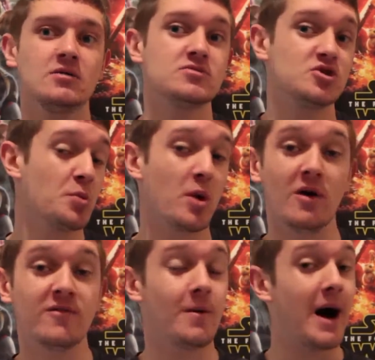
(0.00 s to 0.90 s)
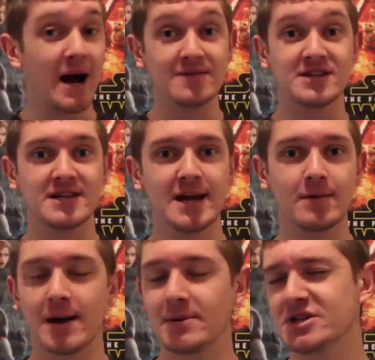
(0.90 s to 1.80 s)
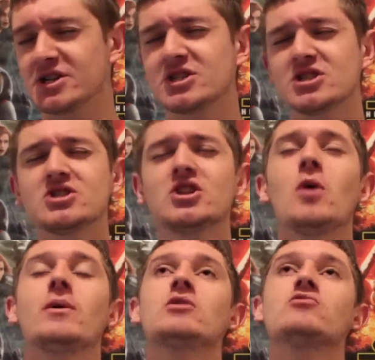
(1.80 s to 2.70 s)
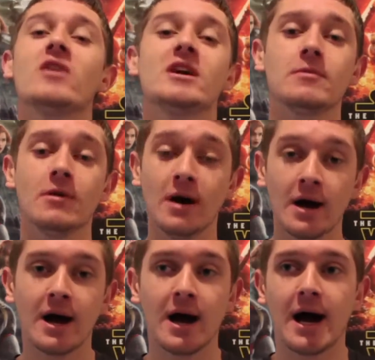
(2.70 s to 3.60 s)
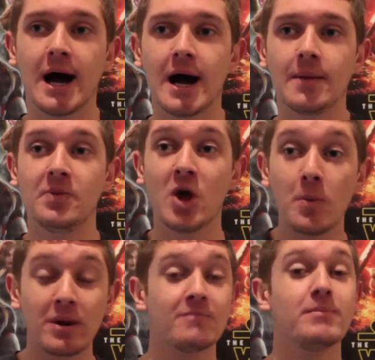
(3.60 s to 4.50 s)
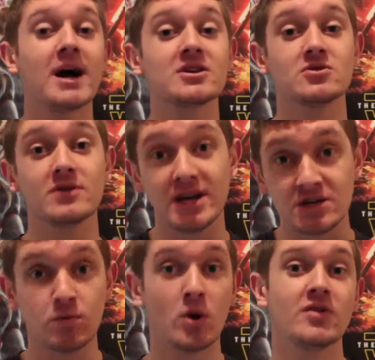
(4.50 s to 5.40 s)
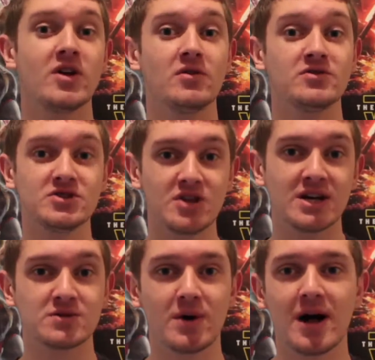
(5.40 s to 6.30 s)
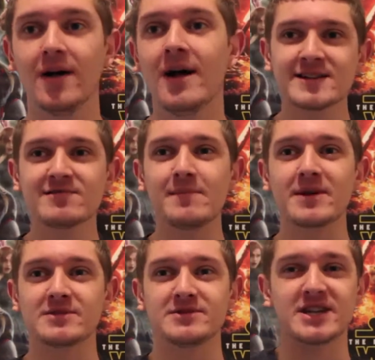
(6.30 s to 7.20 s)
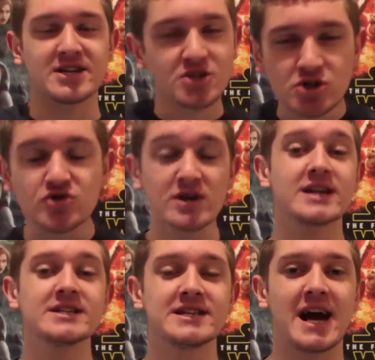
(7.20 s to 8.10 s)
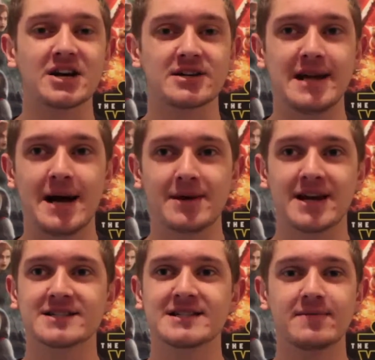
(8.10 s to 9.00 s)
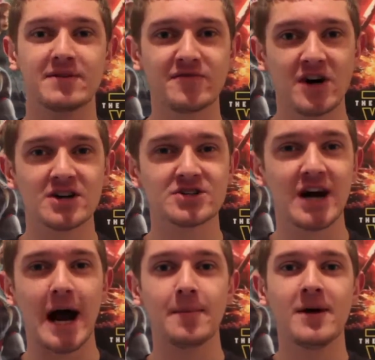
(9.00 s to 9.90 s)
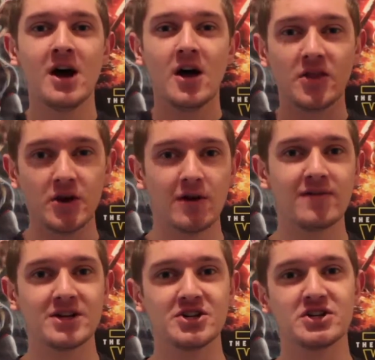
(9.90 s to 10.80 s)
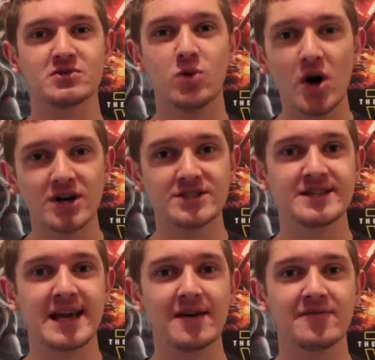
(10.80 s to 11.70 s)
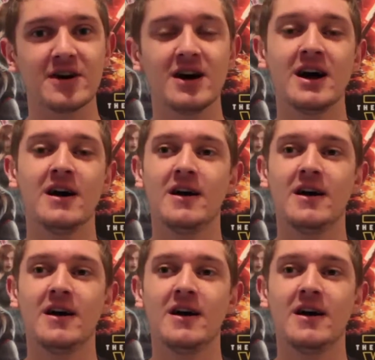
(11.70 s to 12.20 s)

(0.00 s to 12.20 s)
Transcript: superhero film I've seen anyway. I mean, it's just so incredible. And the opening battle is one of those as well. It's great because we just get straight into the action there. We get to see for the first time the new Avengers working together